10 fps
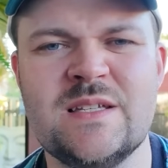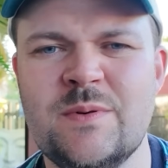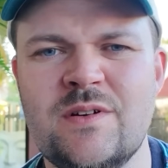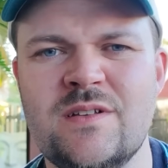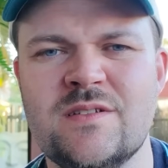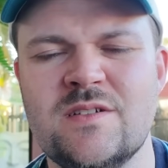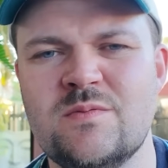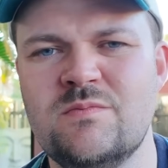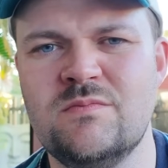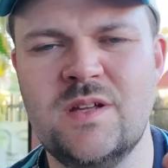experience
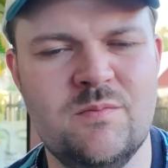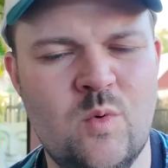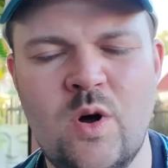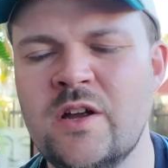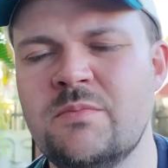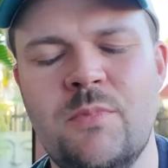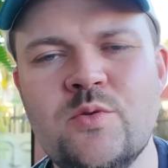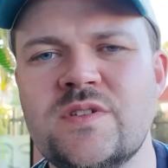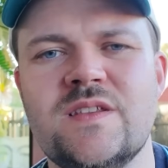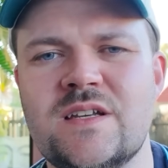because it worked
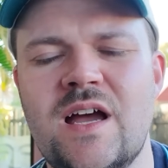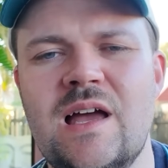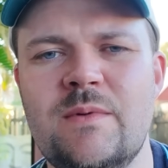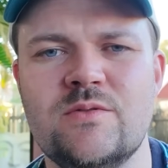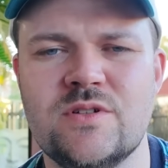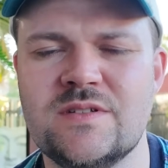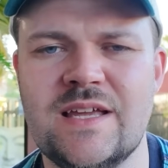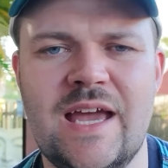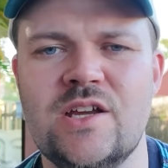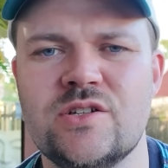most of the time. It was just
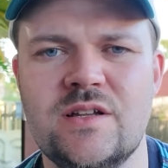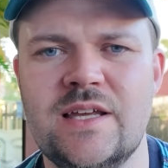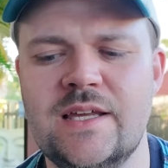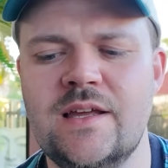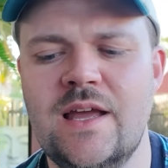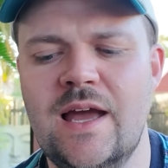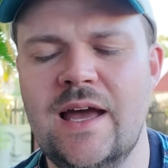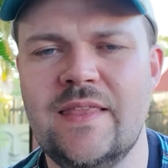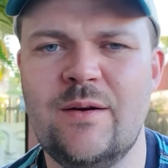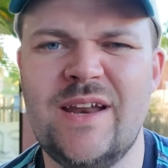occasionally
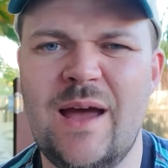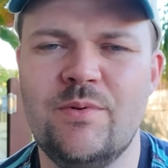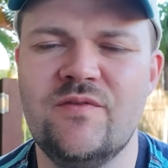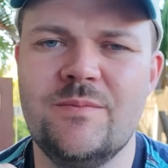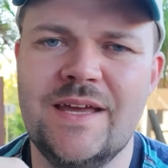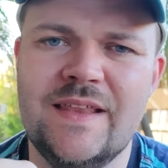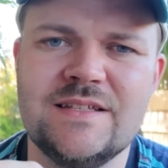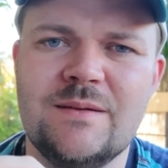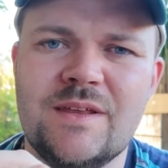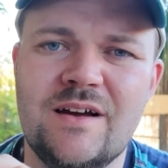uh, that would happen for me, and
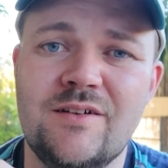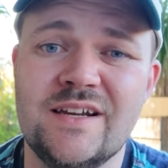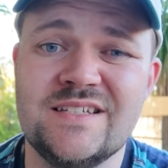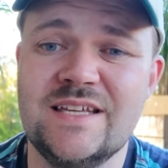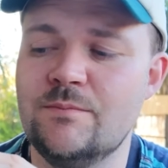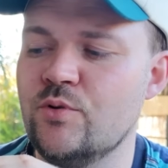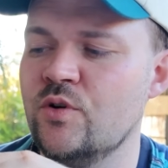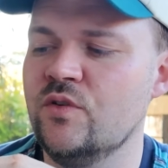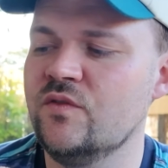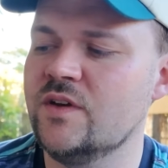that's something I'd like to see
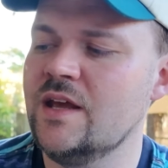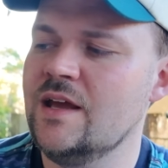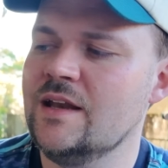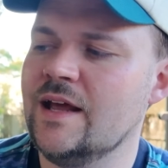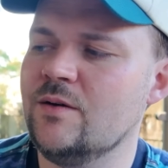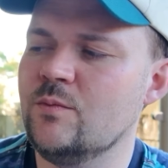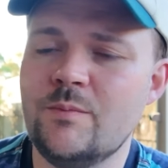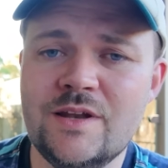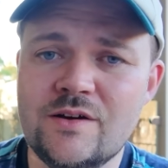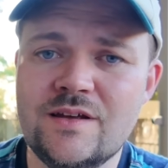improved. Now,
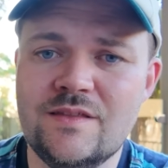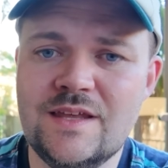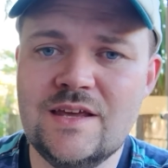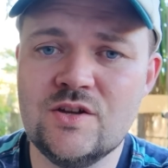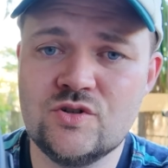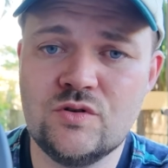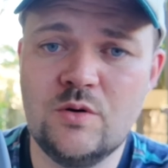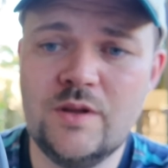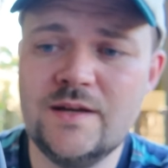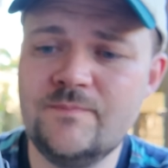when we look at the
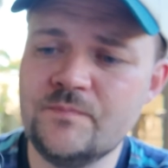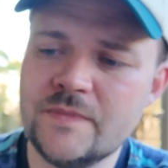controller,